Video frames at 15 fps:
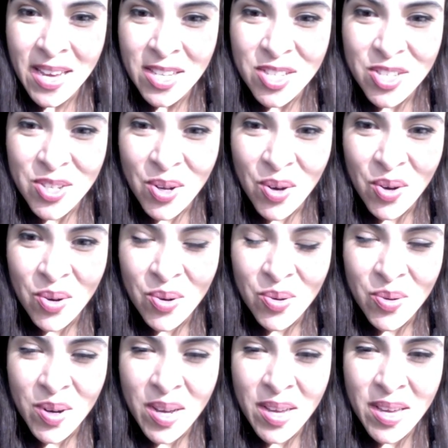
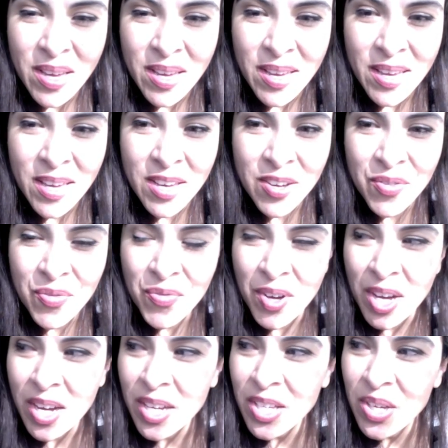So if
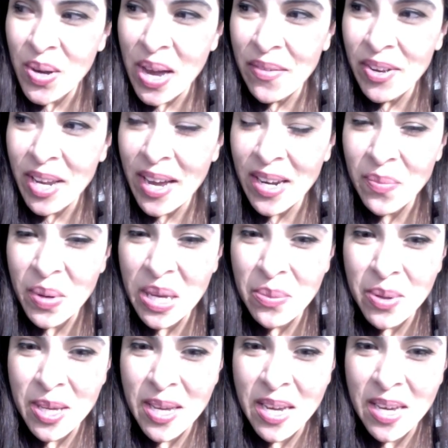you haven't had a
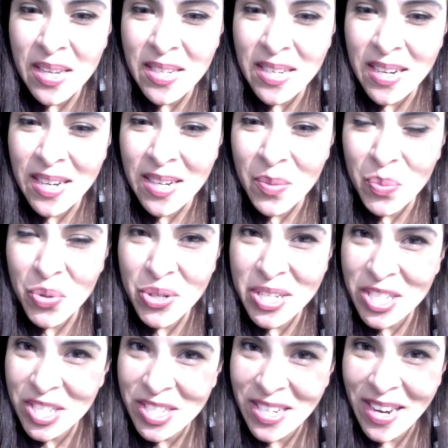baby yet,
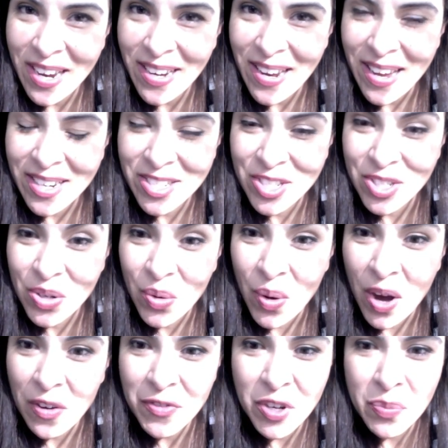appreciate and show
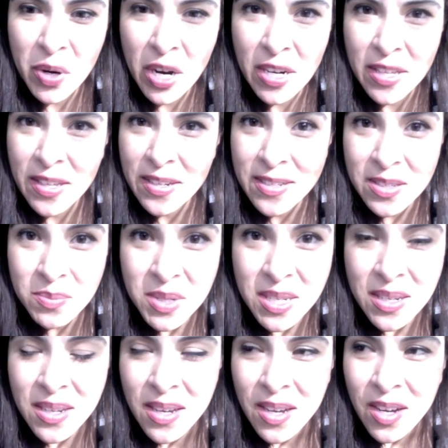off your body. That doesn't
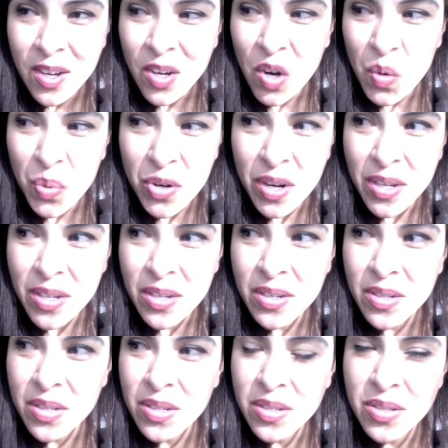mean go put on
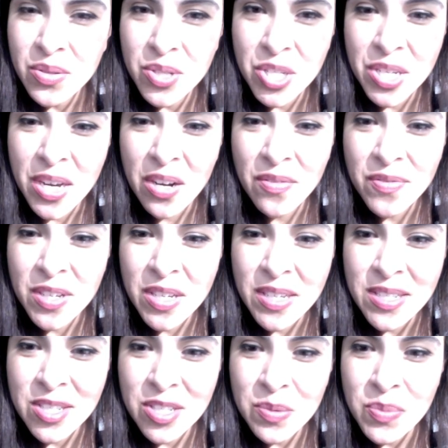your hoochie outfit.
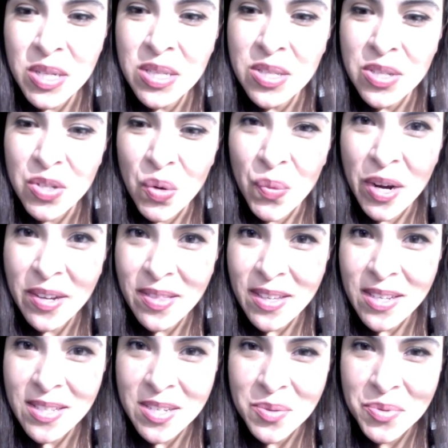It just means, wear
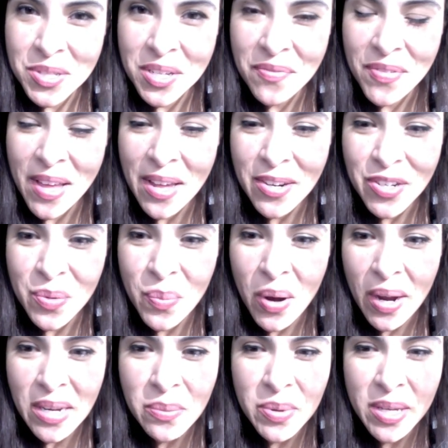things that really flatter your
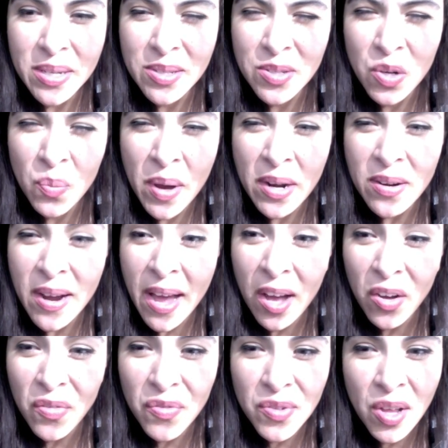body, because no matter
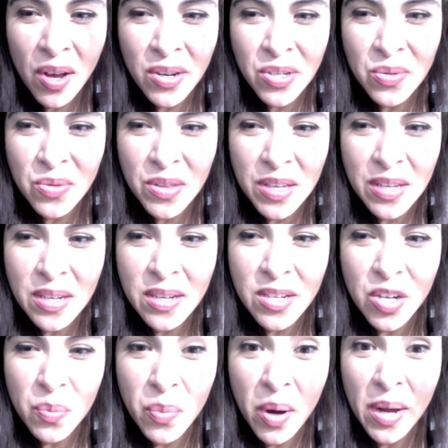how flawed you think
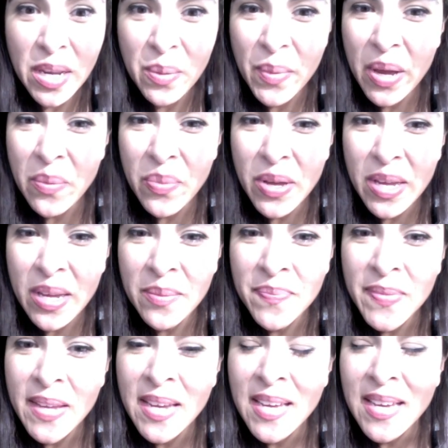your body may be,
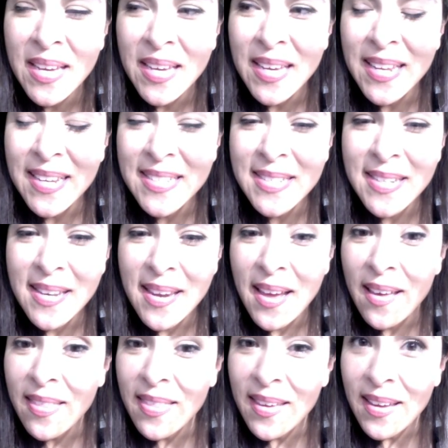it is
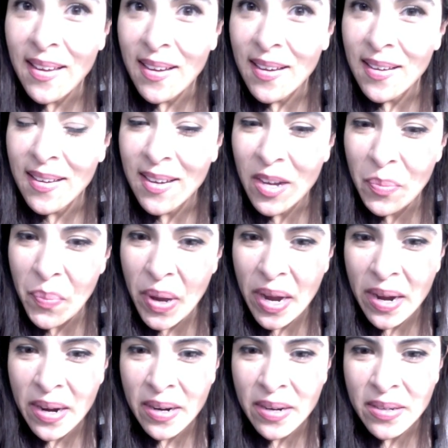nothing
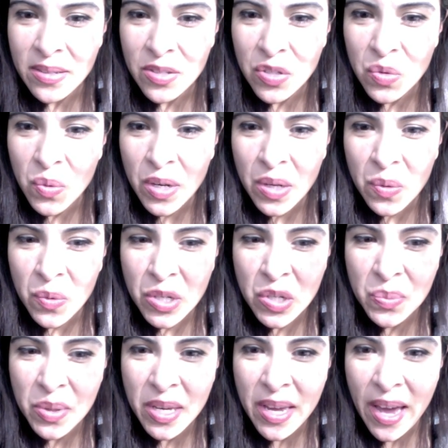compared to what it
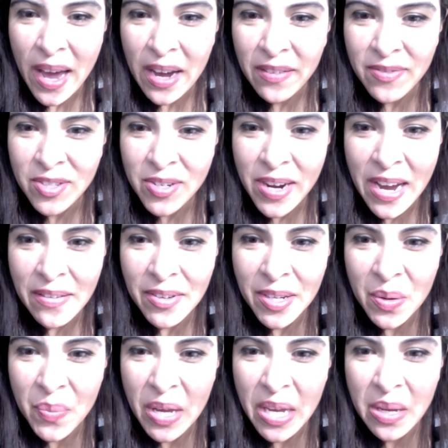will be after
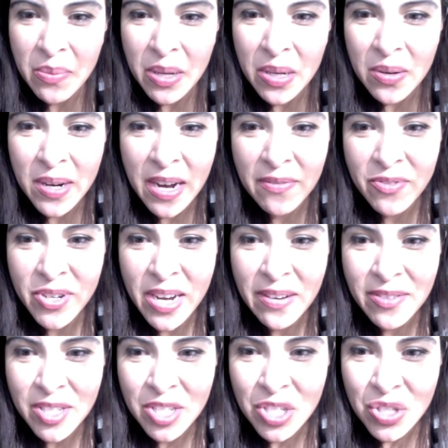having a baby or after
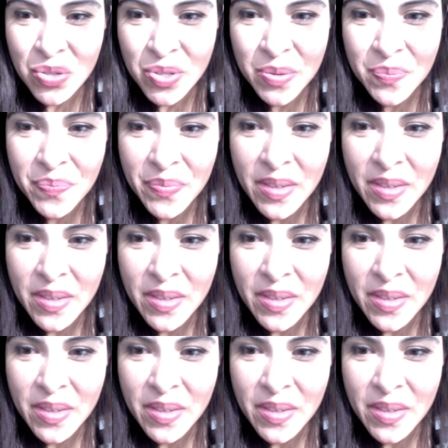having children.